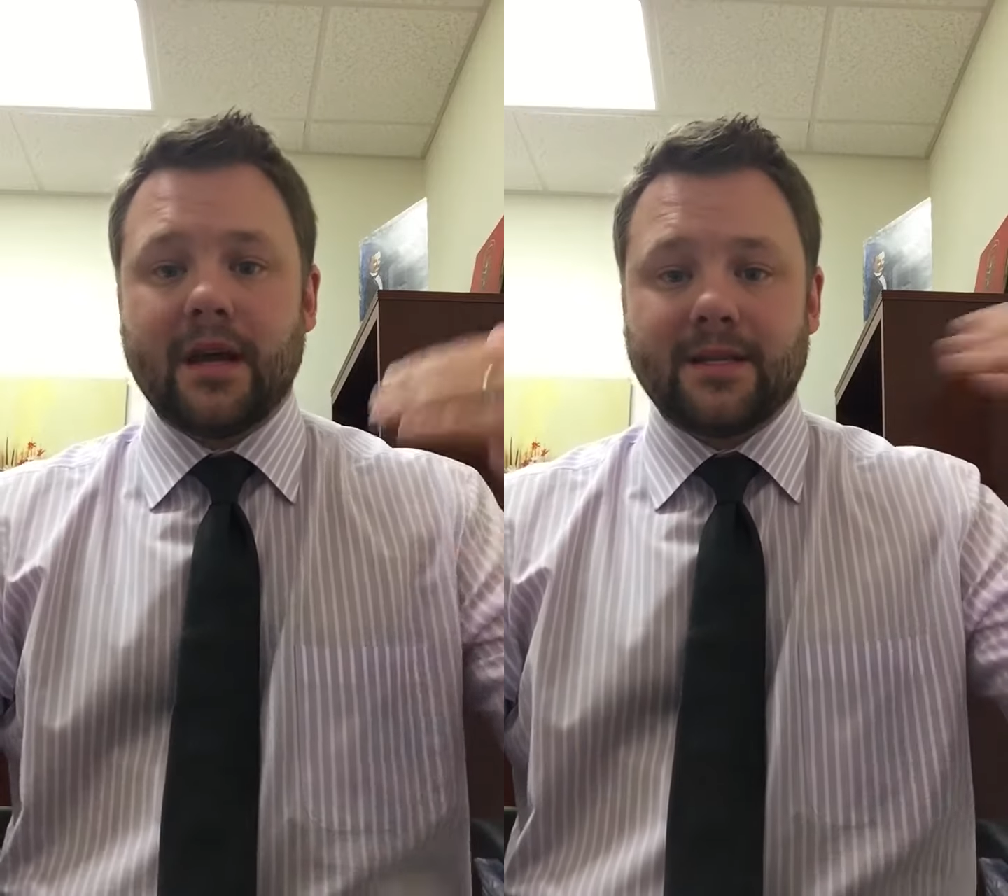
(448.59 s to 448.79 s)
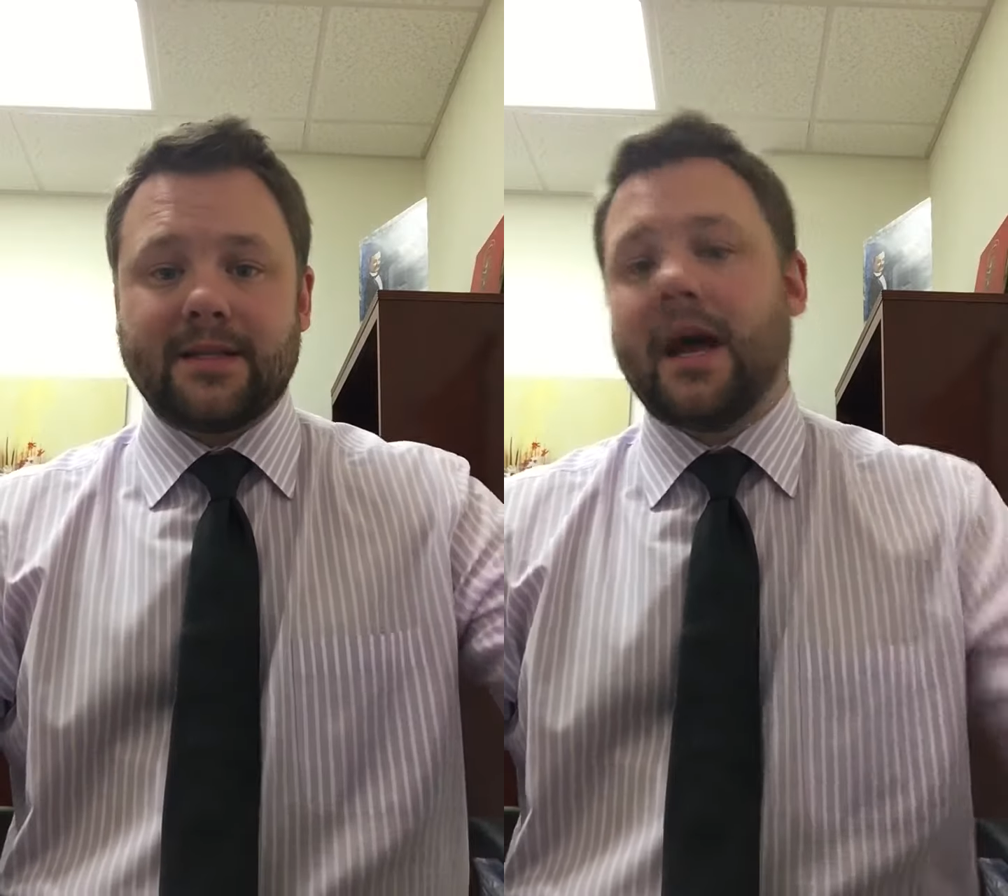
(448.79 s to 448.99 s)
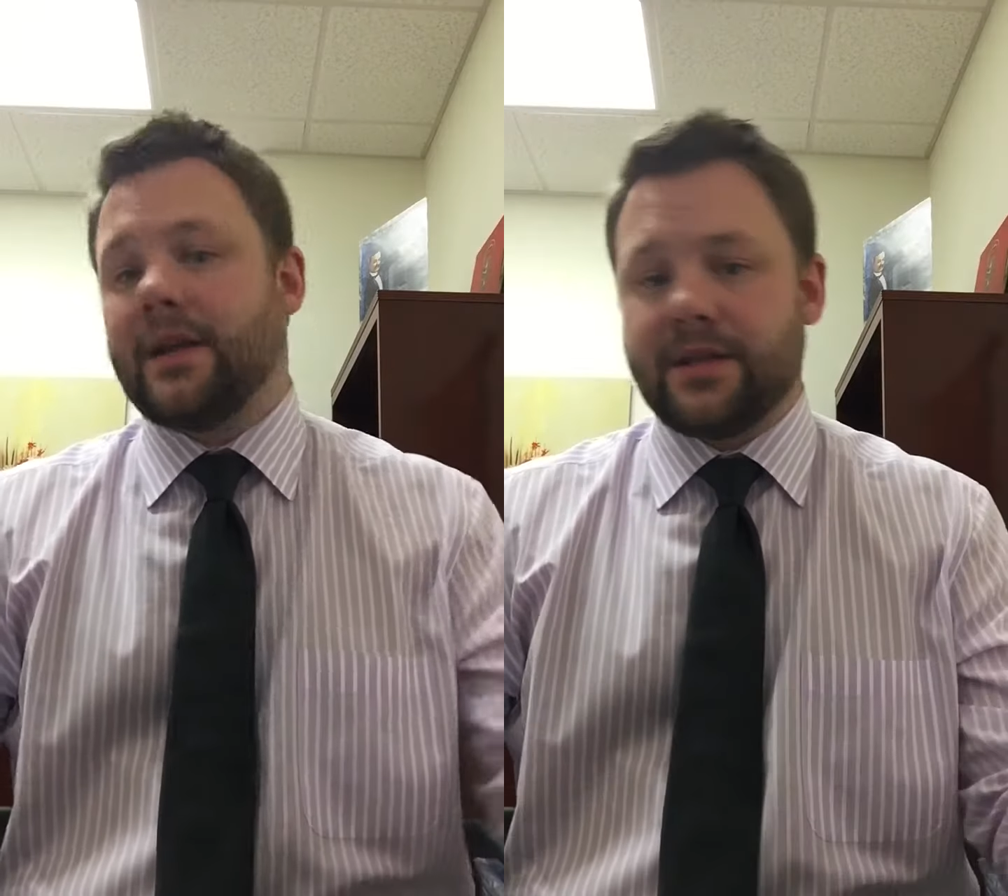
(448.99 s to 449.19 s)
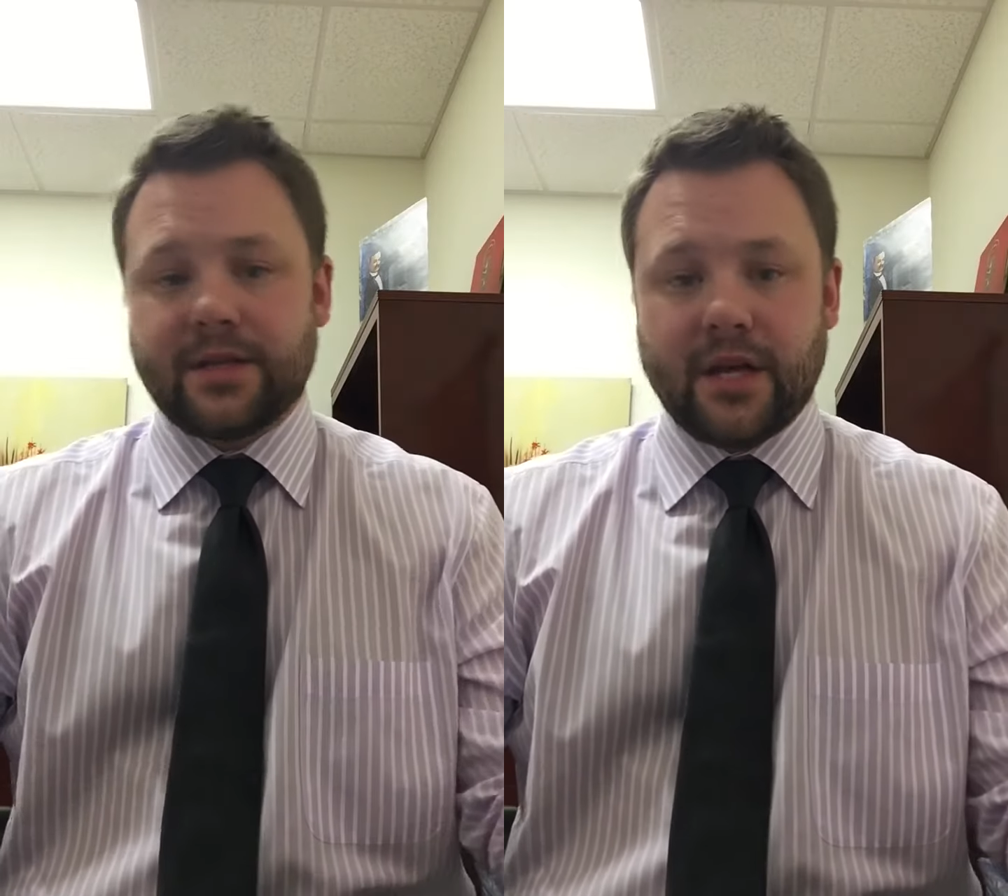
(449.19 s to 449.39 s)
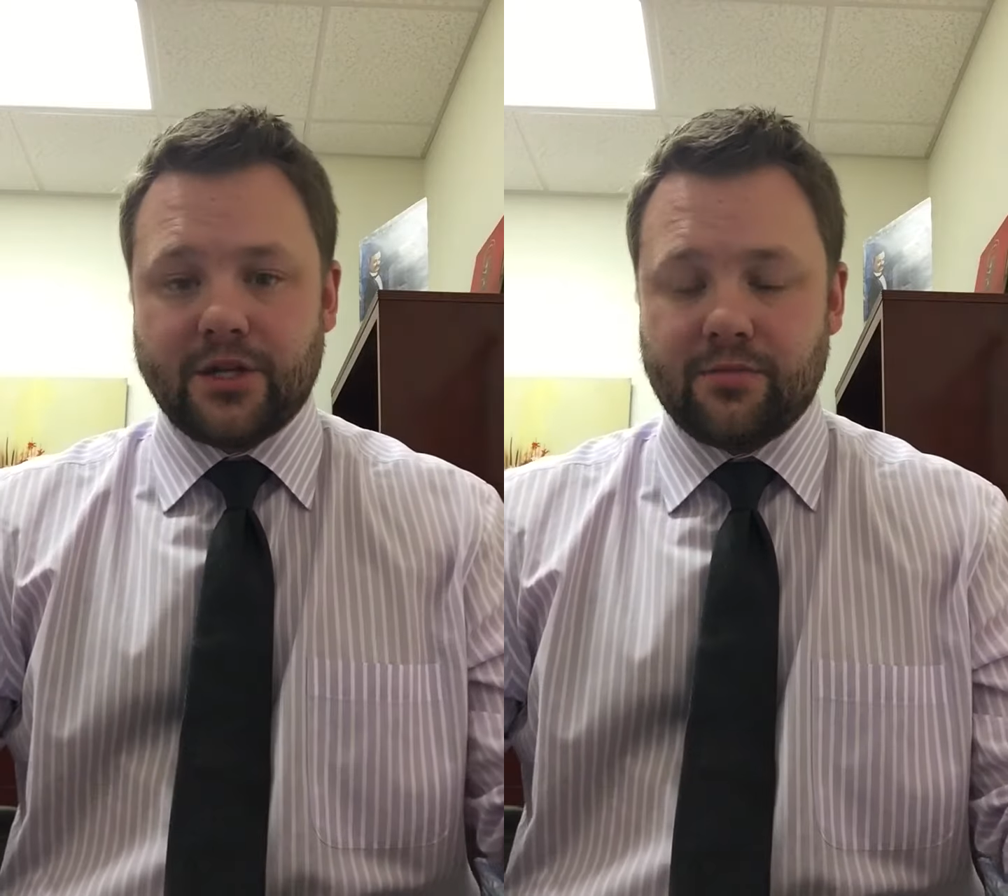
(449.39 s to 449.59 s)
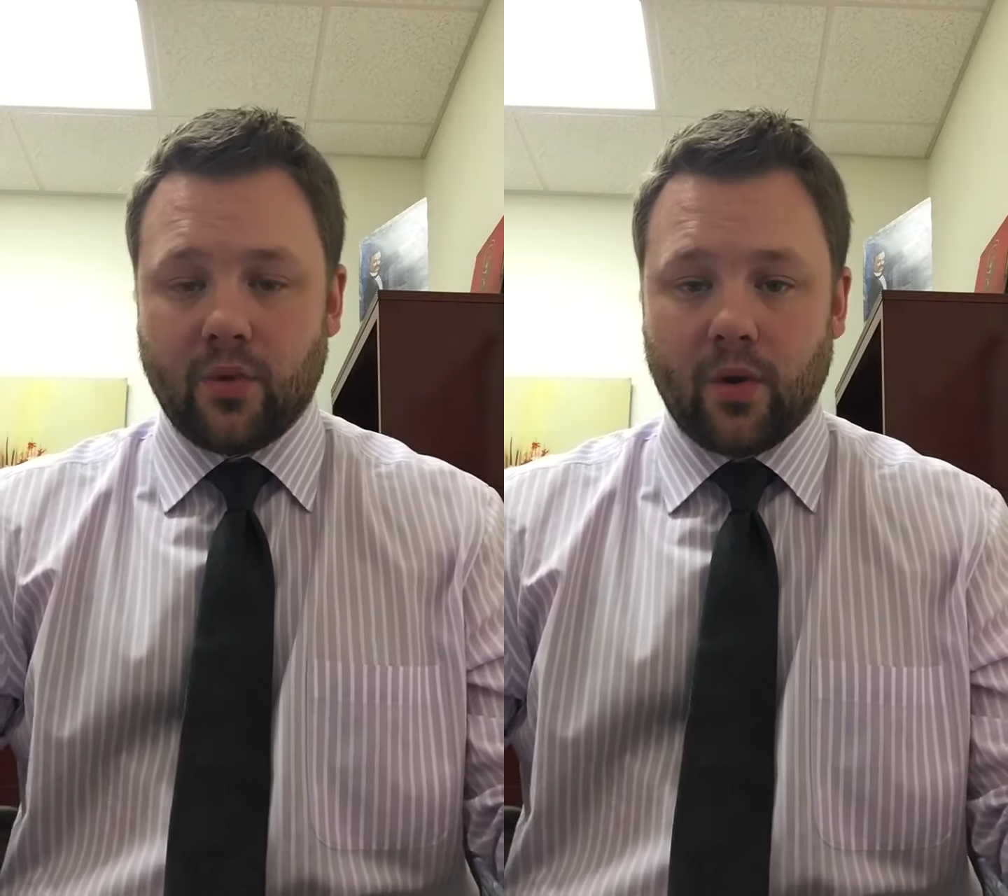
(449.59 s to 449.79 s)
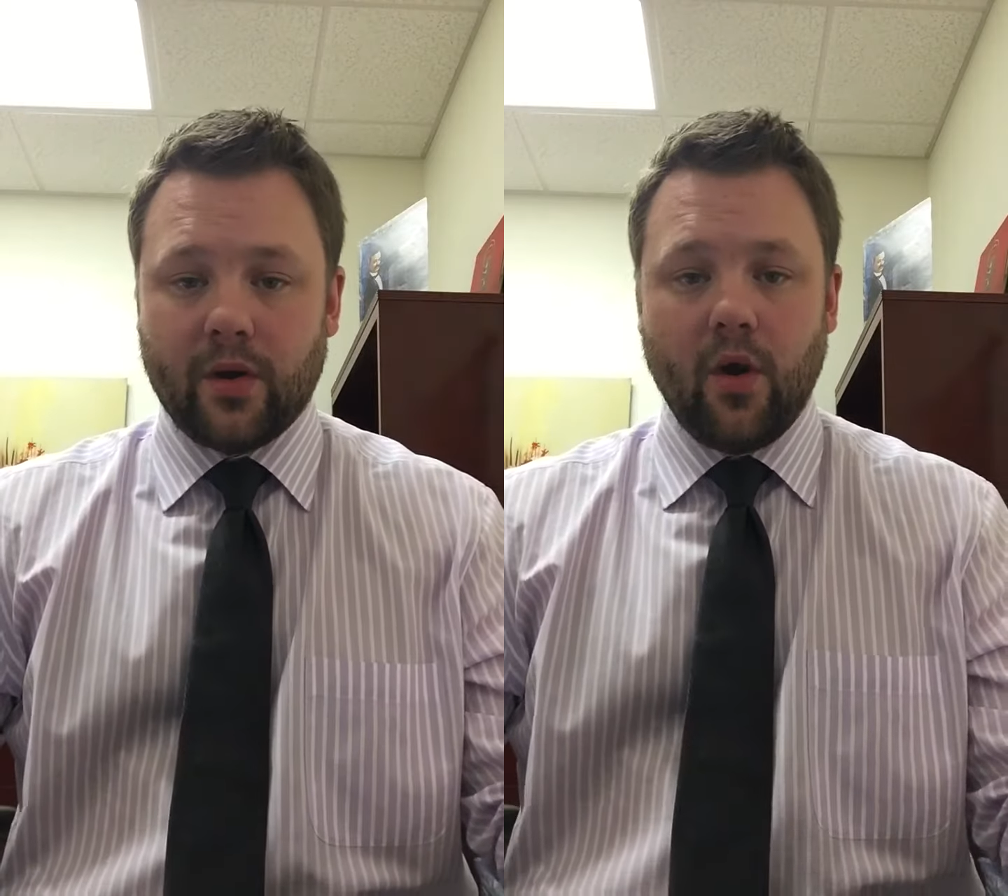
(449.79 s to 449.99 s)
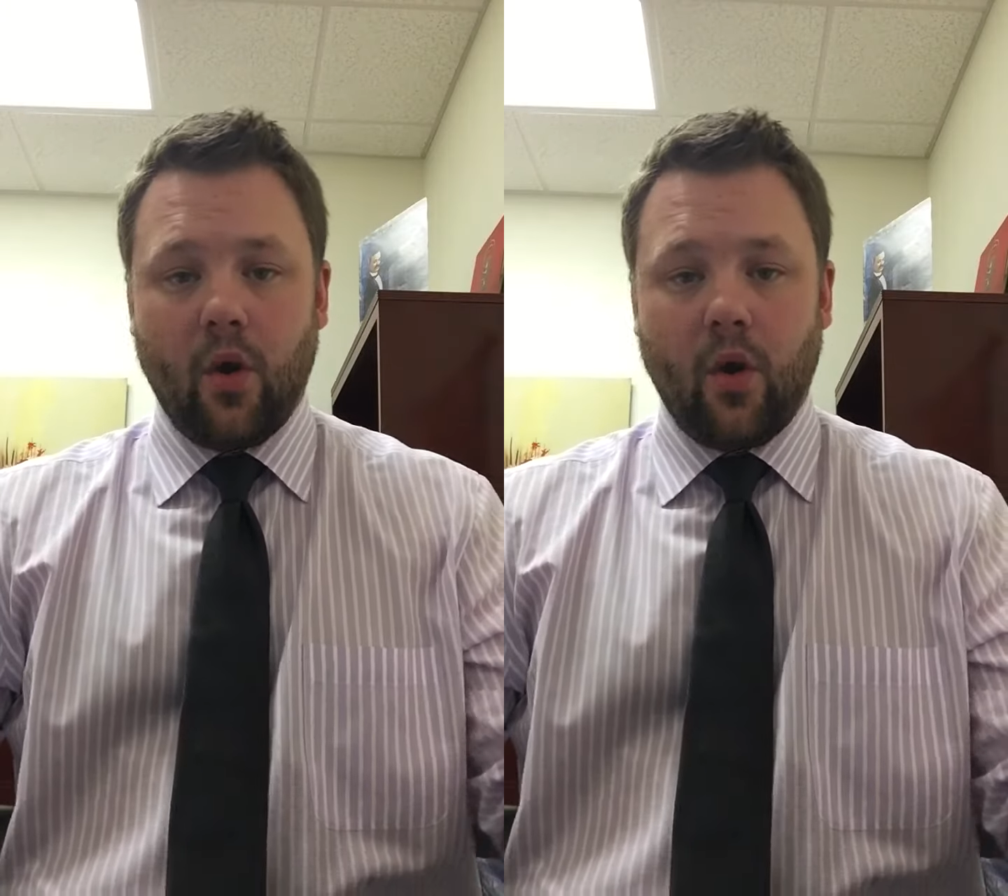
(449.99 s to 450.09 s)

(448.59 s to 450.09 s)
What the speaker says: assigned discussion board,